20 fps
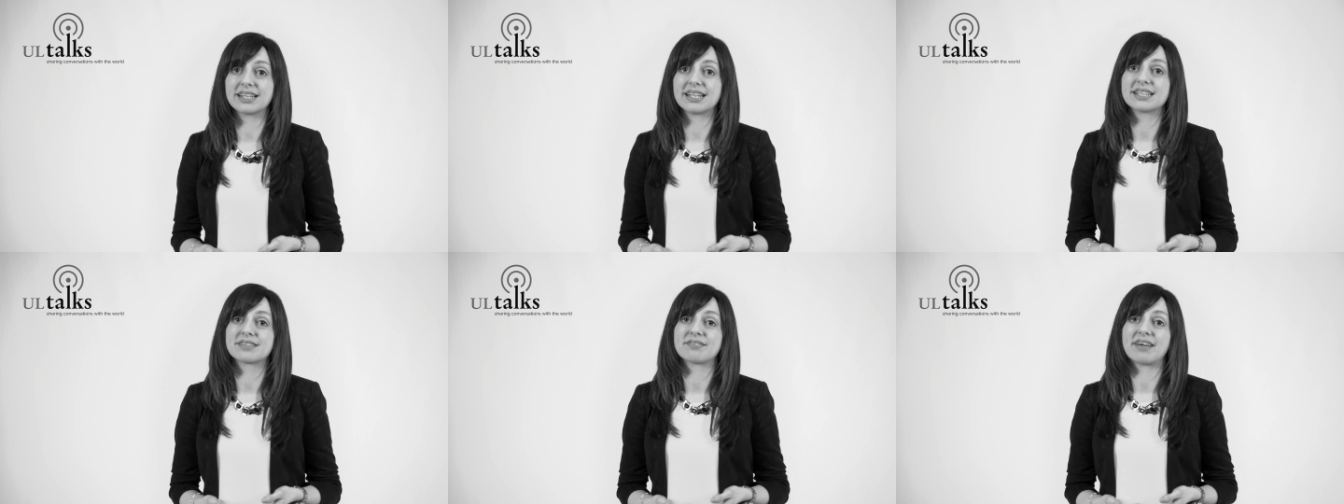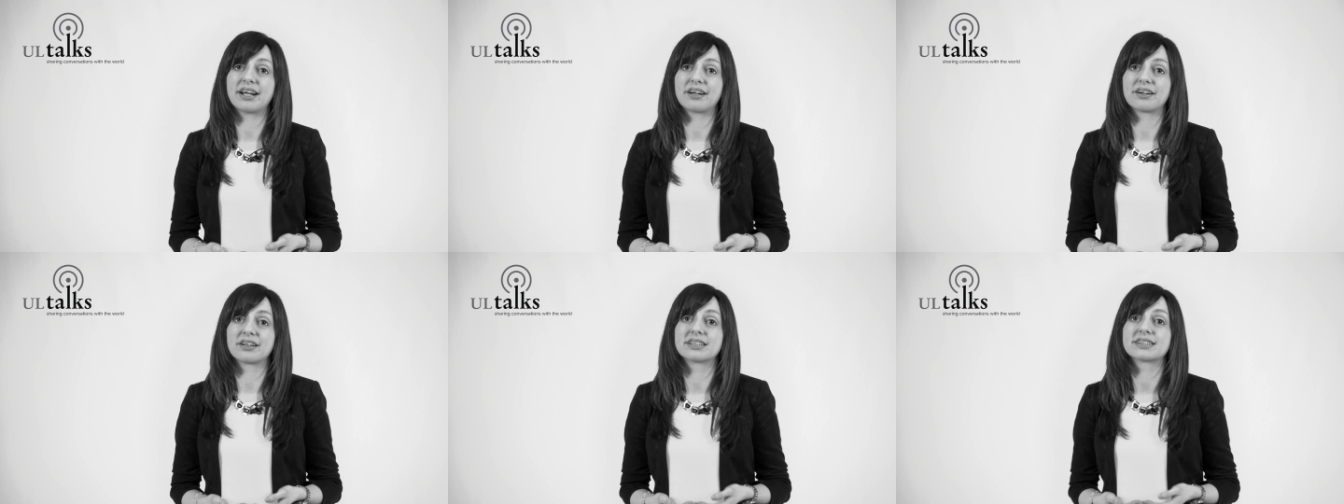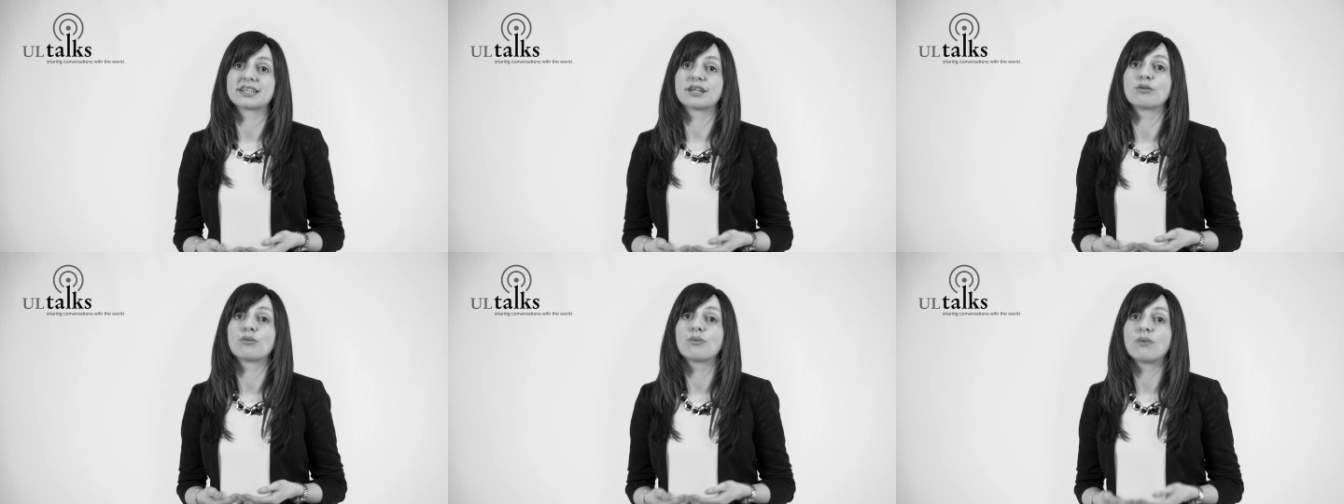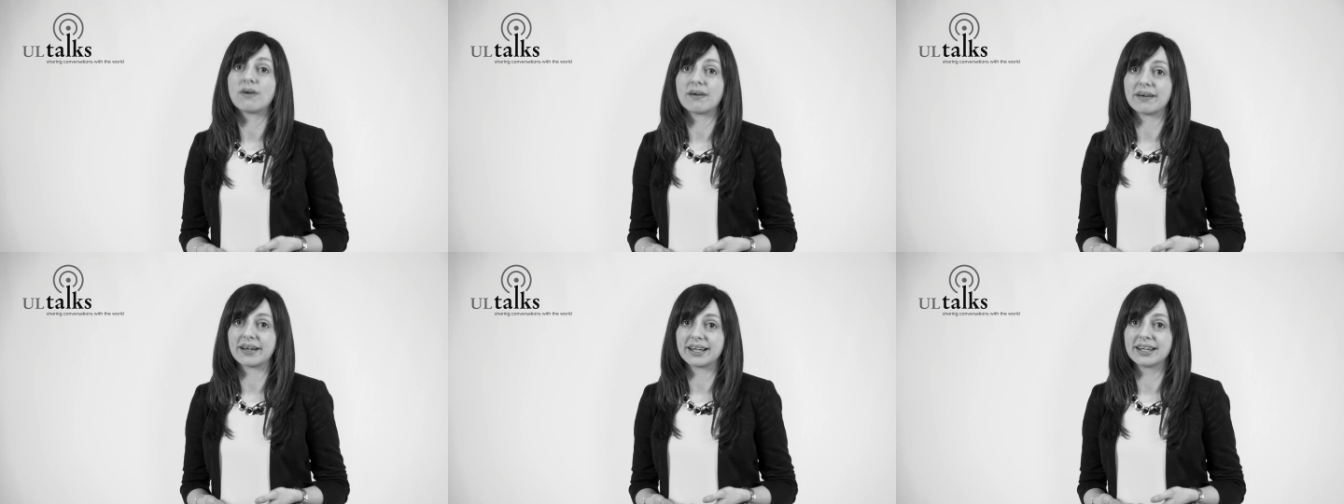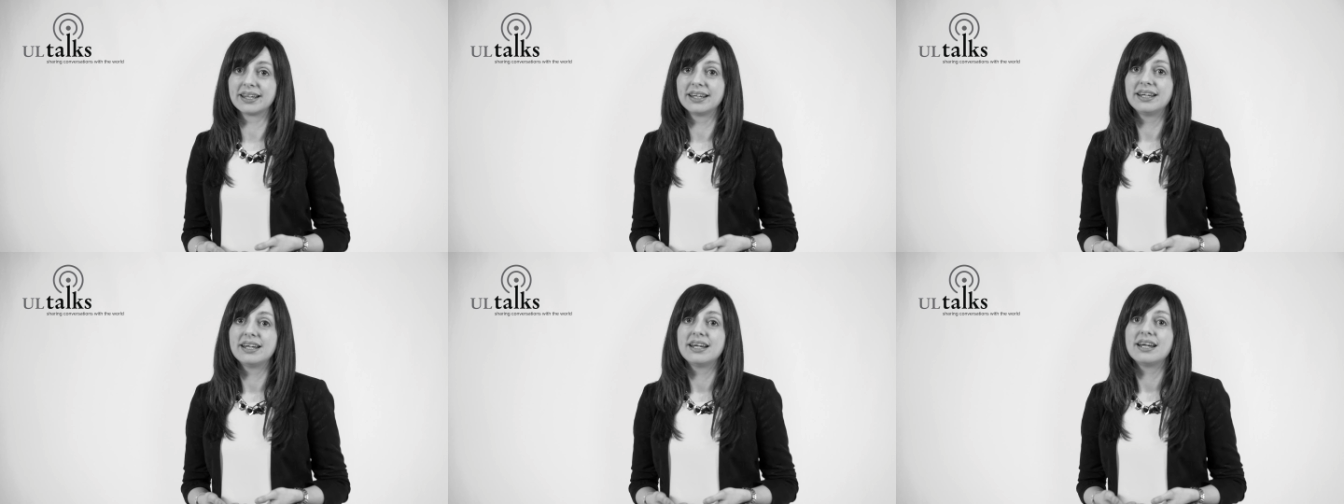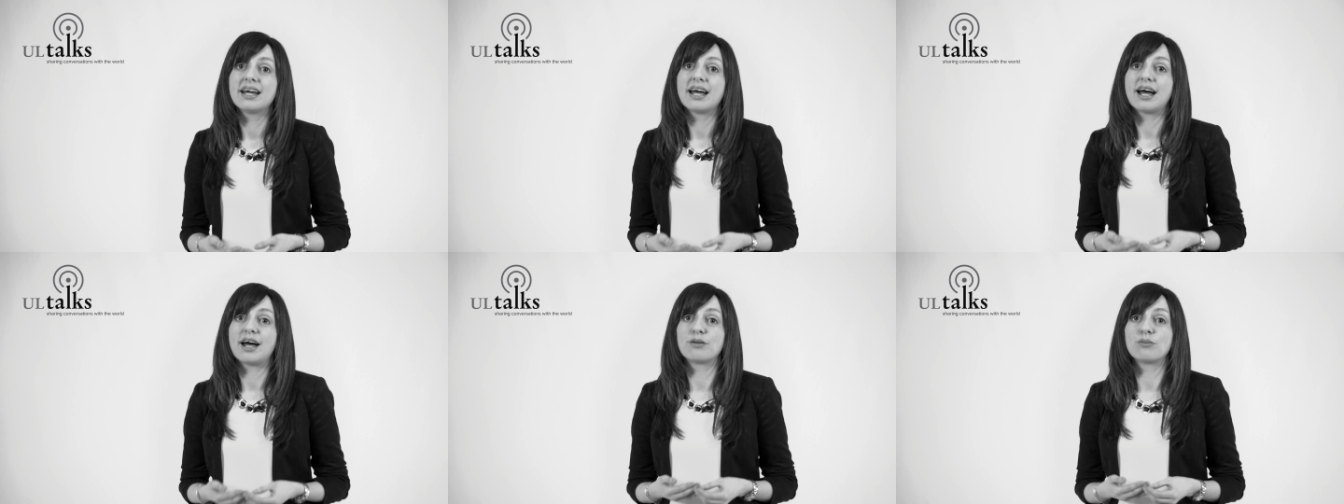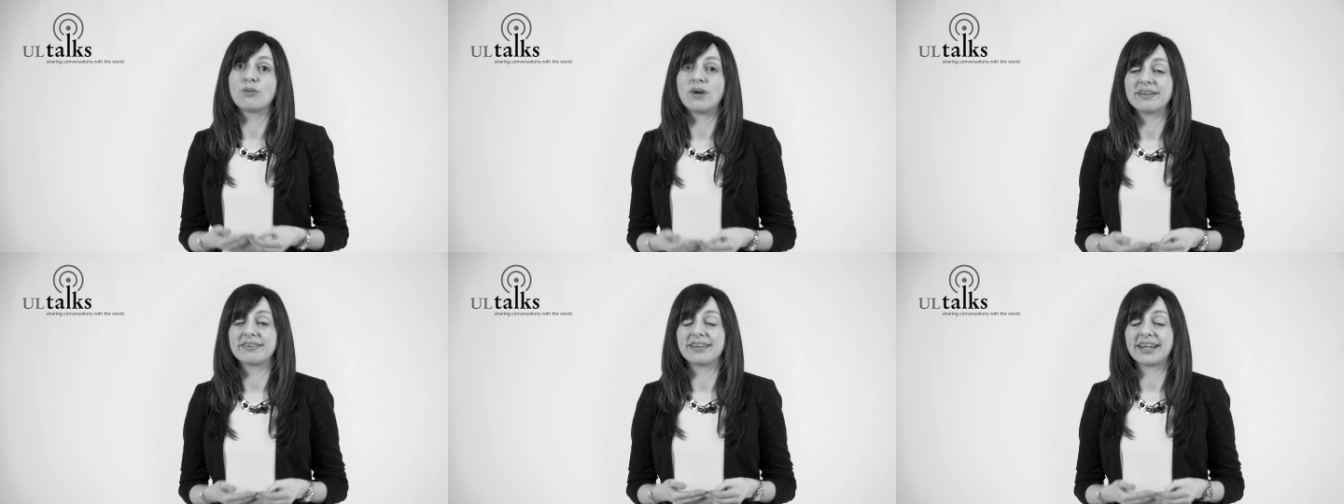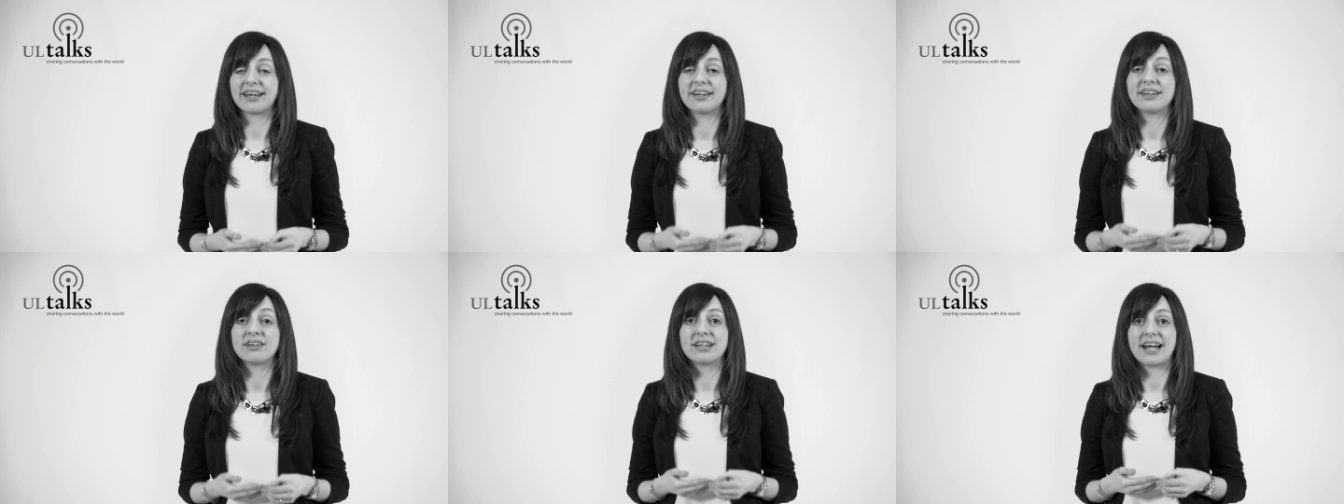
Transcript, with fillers: these records and why, and what they